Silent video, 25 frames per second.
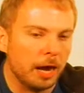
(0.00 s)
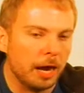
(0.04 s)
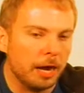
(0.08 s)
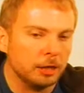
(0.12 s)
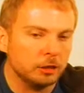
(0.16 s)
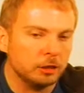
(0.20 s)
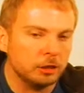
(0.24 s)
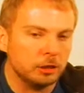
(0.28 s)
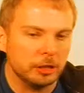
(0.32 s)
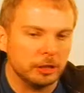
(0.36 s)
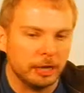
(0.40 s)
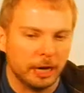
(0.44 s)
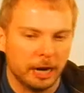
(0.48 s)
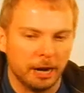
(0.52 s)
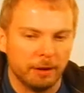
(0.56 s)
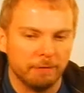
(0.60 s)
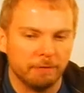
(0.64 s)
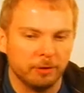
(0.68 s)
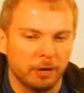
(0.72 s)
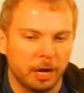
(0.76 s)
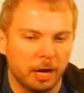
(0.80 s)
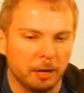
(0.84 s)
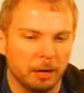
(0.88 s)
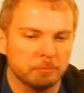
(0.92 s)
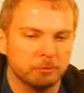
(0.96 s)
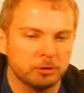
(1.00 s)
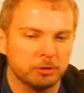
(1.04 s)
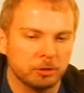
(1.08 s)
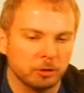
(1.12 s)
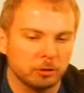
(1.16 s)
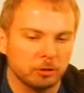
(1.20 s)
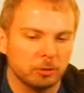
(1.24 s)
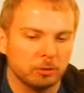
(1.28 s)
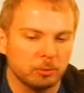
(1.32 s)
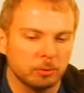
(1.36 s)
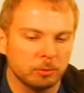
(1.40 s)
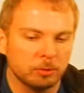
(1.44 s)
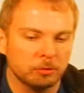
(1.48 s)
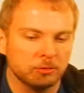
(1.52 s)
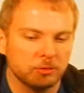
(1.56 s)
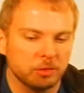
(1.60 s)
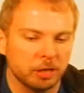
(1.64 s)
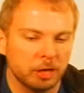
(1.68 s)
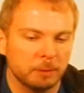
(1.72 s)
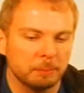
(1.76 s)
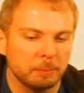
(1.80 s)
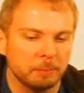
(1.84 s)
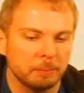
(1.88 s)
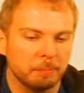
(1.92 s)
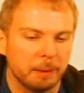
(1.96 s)
I actually have an obstacle course
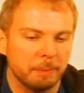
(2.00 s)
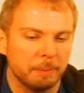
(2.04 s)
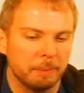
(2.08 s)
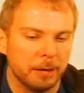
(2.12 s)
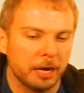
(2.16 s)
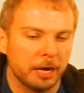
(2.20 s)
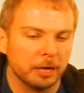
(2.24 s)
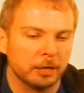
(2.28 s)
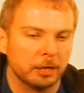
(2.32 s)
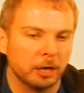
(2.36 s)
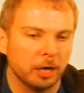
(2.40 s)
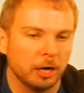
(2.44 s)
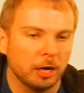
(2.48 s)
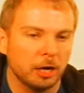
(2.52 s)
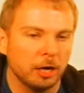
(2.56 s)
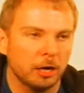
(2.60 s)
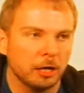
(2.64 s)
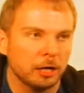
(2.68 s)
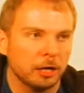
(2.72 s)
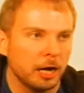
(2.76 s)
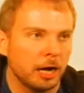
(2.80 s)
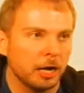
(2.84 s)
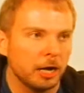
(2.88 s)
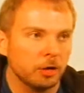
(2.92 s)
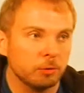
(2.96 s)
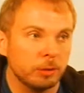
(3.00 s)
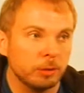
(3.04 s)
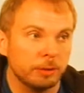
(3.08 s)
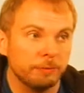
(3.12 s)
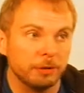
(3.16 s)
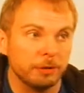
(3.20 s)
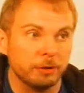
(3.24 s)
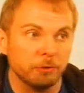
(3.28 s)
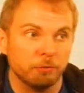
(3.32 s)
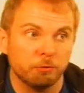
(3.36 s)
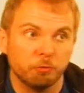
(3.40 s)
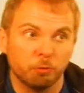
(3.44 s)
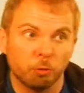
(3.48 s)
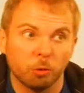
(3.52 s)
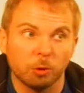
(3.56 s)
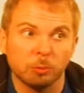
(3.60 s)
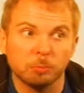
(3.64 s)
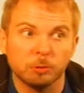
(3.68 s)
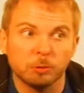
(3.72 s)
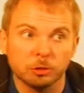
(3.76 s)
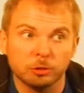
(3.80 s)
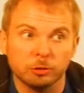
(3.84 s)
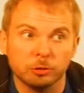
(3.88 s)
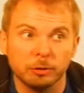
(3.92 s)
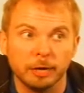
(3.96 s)
set up in my backyard. I don't have any
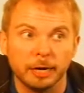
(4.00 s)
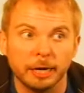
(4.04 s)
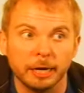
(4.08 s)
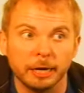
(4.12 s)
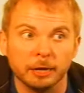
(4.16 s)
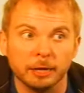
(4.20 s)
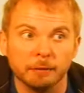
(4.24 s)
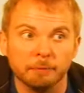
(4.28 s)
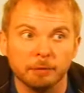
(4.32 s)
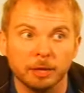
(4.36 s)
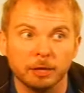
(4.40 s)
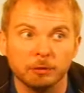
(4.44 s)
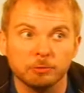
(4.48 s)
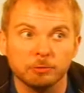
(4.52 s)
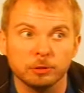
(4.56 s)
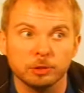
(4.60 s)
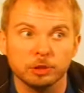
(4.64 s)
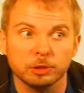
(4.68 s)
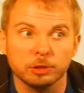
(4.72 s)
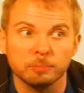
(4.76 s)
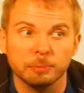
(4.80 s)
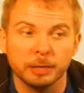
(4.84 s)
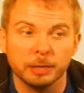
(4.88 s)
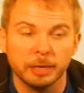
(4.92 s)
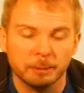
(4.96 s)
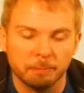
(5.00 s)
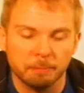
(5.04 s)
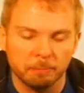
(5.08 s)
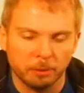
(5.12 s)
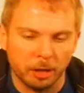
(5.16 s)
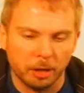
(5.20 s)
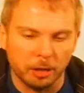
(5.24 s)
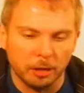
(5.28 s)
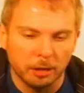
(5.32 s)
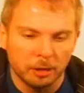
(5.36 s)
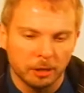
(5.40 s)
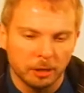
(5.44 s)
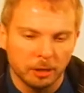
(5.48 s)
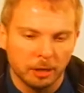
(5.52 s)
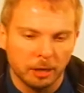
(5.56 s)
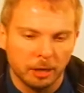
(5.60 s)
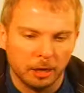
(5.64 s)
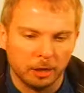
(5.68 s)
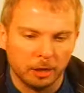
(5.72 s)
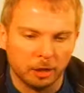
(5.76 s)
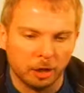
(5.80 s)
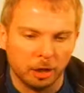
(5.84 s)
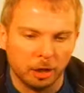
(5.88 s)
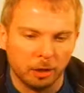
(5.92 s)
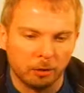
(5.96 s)
formal training, if that's what you mean, but
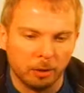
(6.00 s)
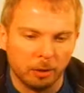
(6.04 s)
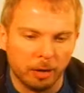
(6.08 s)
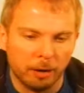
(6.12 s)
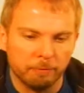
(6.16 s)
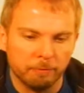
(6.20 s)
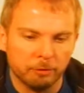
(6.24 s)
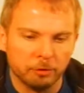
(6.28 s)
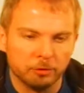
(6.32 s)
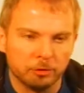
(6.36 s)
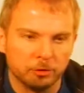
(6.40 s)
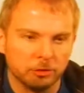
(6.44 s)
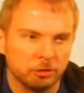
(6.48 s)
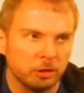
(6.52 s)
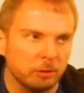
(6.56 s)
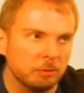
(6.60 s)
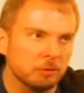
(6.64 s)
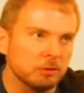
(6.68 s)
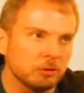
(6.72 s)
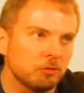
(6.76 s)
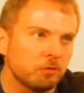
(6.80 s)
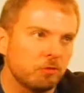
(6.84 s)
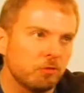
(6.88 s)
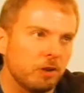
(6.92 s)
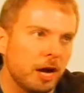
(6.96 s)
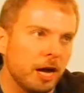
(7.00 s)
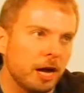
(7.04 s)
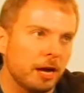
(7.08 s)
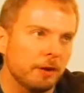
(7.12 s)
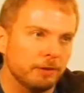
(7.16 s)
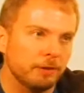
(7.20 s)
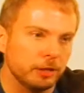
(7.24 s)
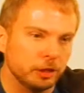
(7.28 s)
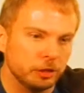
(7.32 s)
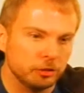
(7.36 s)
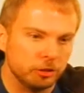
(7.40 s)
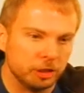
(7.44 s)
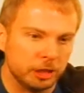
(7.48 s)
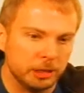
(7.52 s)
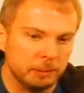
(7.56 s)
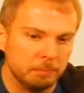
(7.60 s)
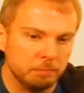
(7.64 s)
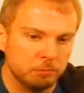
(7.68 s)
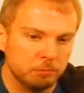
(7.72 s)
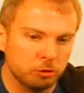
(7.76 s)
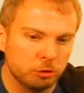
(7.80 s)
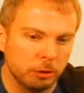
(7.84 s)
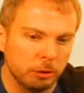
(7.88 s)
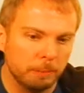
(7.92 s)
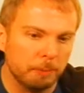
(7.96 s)
you know, ever since I was five, I just
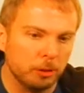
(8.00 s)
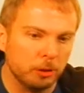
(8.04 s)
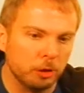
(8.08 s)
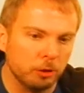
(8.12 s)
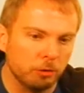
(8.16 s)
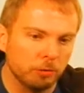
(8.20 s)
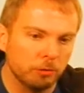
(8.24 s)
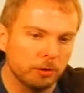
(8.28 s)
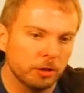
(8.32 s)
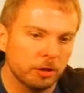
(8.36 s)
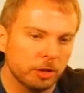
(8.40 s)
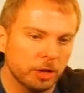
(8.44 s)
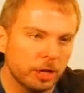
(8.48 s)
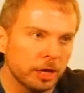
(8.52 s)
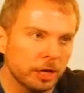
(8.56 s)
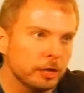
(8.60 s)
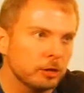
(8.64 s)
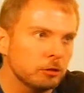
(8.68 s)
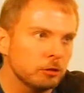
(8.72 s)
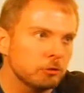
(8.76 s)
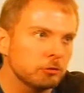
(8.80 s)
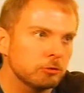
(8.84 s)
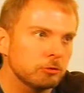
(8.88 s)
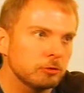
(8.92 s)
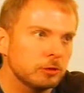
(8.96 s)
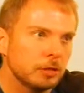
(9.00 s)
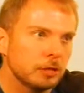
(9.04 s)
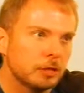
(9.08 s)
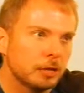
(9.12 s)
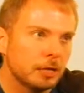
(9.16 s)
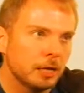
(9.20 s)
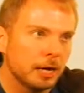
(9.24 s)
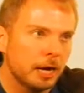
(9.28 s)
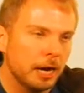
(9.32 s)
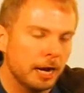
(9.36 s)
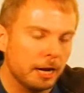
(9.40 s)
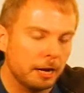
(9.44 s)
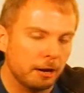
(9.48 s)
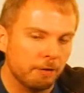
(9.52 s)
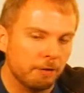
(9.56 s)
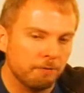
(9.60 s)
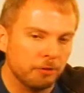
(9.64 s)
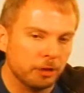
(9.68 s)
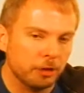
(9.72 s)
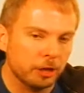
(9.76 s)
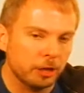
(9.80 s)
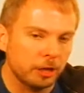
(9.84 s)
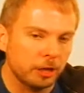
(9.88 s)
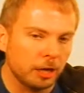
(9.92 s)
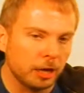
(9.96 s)
keep tripping over things, and I
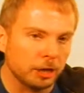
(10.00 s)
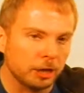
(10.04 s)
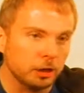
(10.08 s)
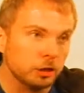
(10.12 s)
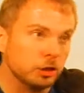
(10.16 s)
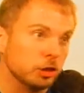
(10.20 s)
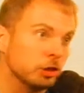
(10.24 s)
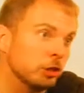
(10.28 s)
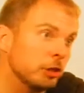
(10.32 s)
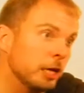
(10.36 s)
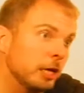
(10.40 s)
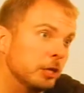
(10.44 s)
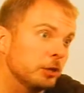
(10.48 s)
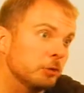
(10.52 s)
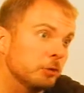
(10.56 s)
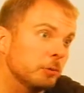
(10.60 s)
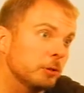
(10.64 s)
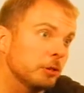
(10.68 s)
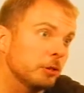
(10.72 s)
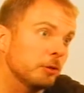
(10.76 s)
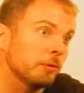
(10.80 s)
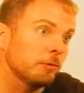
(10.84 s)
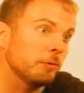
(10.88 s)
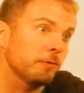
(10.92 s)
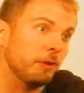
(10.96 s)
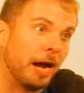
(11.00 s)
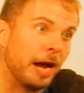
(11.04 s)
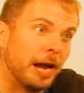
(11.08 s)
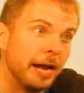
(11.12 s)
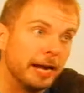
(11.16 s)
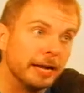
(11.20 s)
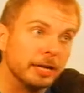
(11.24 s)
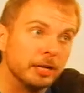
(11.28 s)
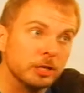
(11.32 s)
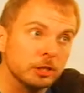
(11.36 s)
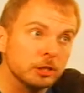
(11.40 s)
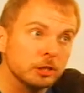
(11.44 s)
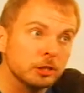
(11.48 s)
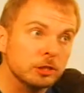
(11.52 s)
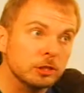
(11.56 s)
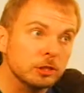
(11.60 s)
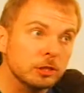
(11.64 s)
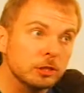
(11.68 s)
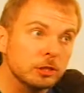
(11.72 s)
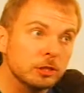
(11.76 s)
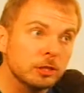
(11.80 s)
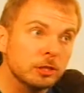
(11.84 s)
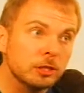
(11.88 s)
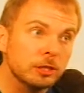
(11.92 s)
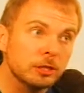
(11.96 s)
figured I could turn that to an advantage
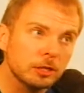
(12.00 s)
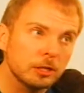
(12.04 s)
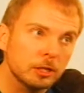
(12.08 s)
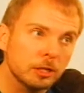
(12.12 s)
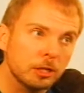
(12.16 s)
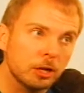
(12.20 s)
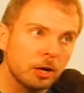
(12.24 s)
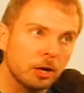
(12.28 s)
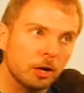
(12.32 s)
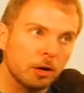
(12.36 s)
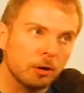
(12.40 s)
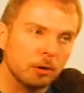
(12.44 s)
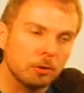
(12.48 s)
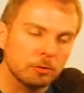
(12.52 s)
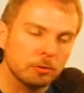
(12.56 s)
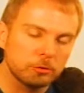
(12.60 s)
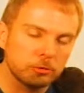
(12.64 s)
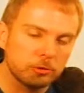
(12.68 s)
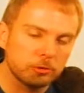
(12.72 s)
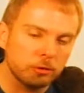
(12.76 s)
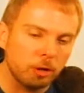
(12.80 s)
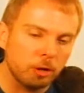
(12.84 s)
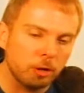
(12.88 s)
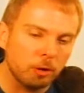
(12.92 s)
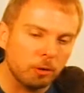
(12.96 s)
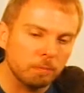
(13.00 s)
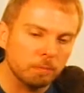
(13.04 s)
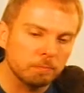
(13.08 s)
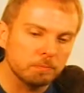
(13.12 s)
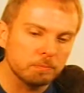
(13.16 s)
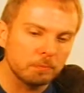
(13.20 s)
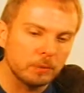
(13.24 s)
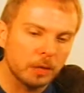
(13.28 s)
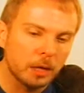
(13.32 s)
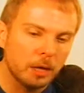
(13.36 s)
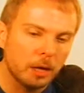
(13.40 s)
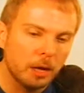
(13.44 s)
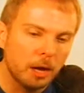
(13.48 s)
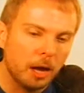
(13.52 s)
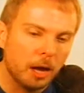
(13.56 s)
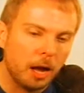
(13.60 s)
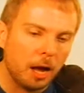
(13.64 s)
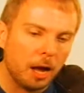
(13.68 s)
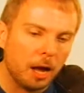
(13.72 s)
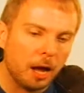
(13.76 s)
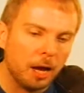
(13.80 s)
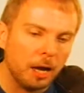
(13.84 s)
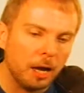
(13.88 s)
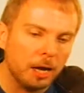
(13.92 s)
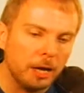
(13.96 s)
you know. So
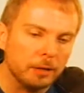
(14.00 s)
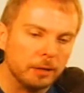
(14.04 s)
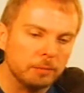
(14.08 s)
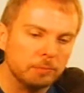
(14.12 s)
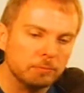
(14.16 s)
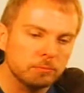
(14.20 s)
I